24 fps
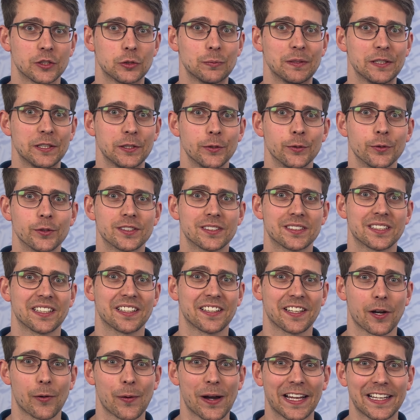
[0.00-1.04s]
to be used
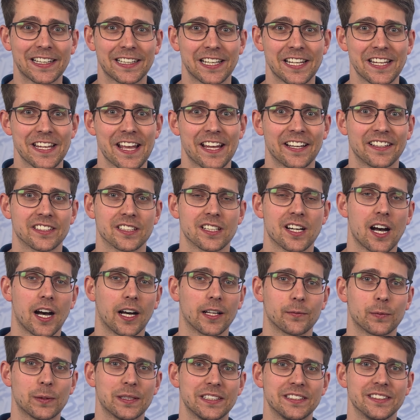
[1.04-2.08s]
directly at the
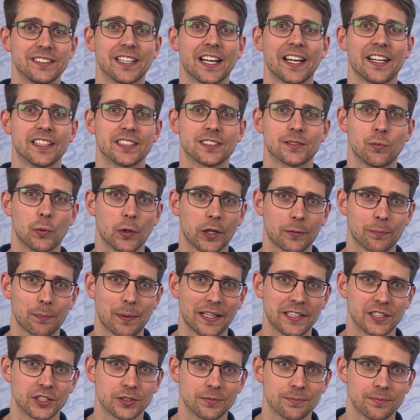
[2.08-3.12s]
hardware designer's
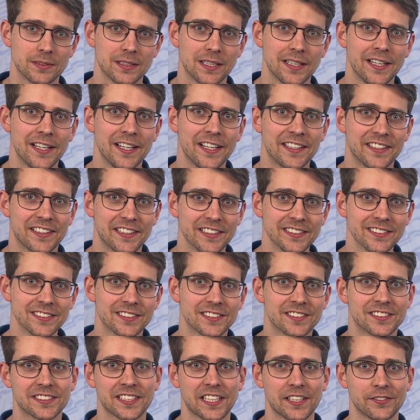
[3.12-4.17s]
workbench. This
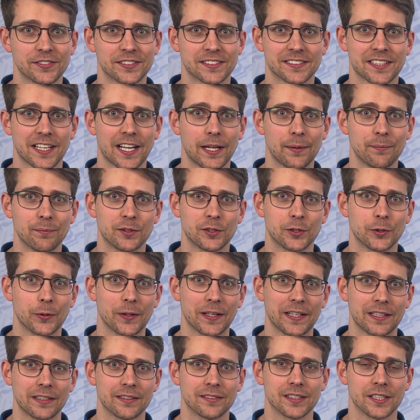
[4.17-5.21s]
saves time
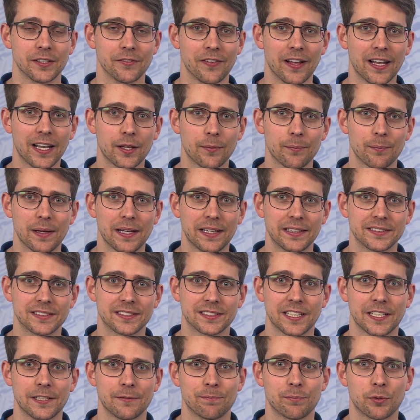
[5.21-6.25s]
during development
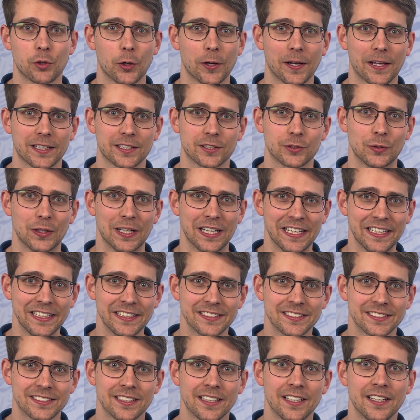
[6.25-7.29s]
and product
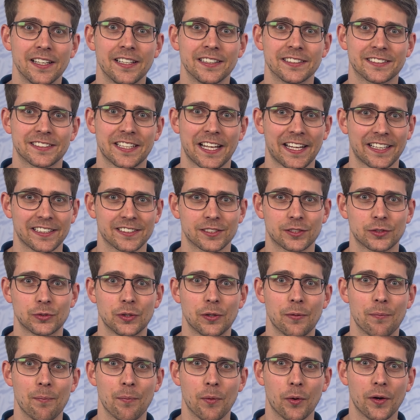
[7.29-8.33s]
release, thanks to a
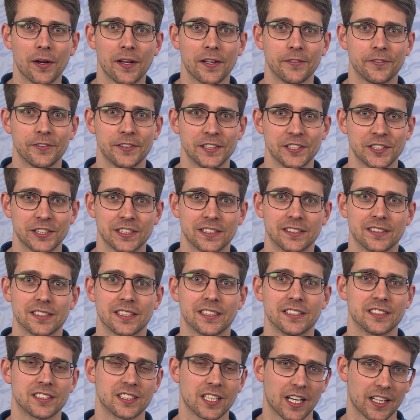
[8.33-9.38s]
more efficient
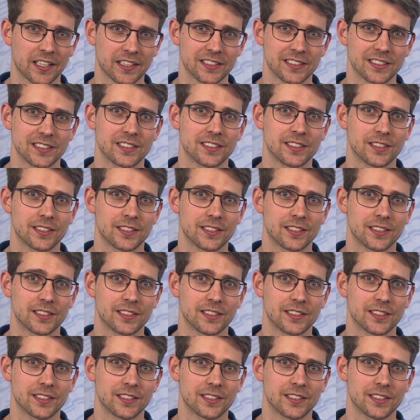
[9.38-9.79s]
and targeted